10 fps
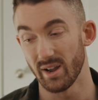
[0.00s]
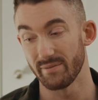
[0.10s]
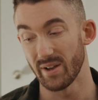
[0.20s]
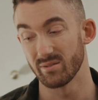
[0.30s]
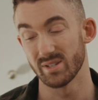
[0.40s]
I
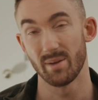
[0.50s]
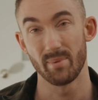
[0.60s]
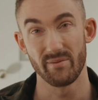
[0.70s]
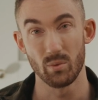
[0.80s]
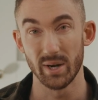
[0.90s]
found it a
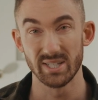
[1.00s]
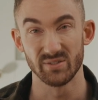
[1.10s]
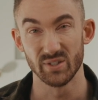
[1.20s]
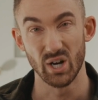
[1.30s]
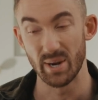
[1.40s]
bit of a waste
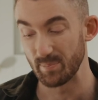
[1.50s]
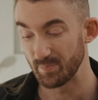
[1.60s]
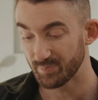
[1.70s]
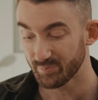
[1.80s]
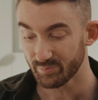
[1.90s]
of time,
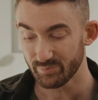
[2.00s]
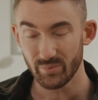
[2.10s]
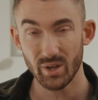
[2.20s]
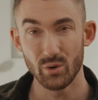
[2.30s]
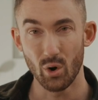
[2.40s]

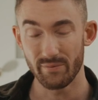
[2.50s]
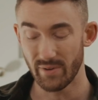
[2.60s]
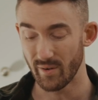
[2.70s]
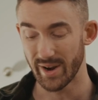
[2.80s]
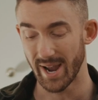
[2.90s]
not
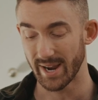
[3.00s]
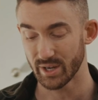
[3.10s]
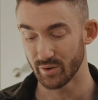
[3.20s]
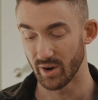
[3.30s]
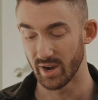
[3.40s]
very
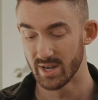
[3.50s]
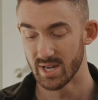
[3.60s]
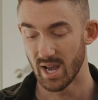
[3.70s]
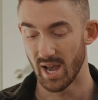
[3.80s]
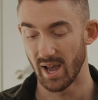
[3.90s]
accurate
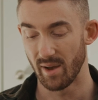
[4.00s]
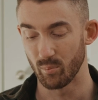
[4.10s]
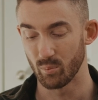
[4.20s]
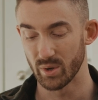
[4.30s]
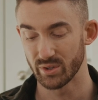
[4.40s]

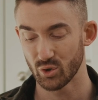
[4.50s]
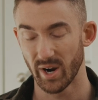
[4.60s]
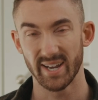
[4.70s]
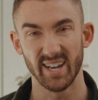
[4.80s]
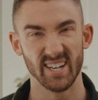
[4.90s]
with
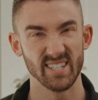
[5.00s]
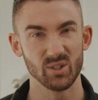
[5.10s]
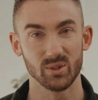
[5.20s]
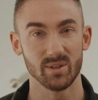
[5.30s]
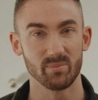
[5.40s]
tracking, and it's
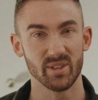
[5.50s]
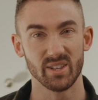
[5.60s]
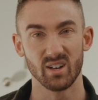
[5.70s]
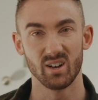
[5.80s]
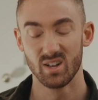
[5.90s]
not something
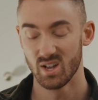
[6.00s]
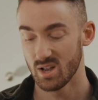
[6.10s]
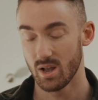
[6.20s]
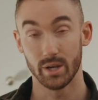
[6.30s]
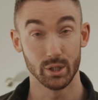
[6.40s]
that
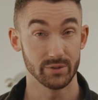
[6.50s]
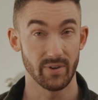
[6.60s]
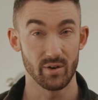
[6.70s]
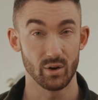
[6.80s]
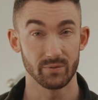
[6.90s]
I use
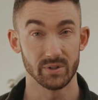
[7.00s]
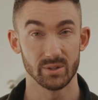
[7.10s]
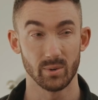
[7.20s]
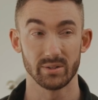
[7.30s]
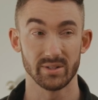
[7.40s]
very often
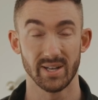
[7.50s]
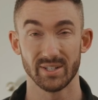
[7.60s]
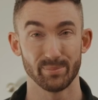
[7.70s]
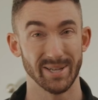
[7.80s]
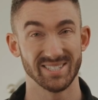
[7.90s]
as well, so
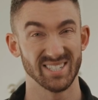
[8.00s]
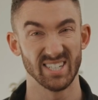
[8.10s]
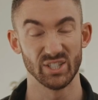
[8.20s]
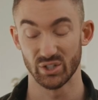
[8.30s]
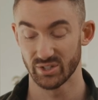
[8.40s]
that's
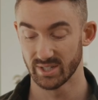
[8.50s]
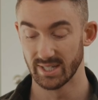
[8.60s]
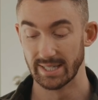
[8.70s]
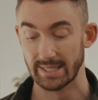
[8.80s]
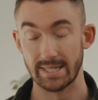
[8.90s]
basically just
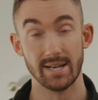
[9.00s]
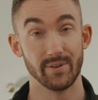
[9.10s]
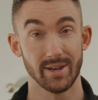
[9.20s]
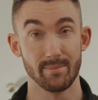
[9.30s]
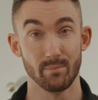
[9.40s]

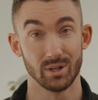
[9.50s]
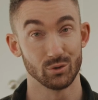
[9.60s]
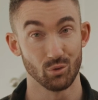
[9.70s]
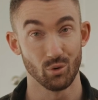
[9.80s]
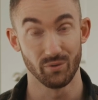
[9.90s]
living in my
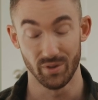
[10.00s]
drawer for